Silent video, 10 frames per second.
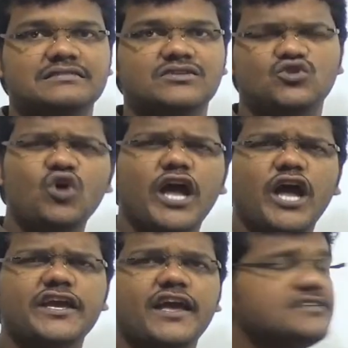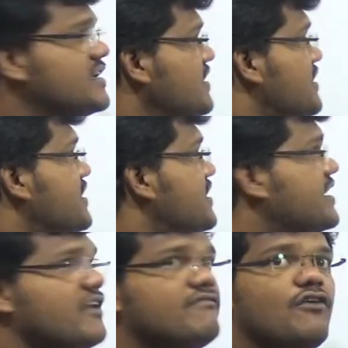So I can say it
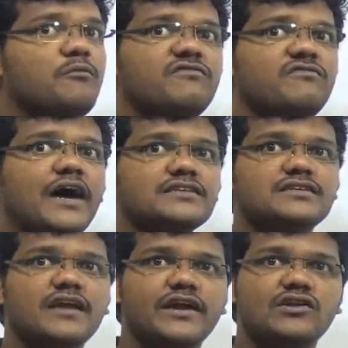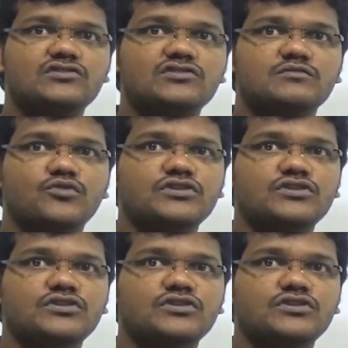can form faster hydrogen bonds.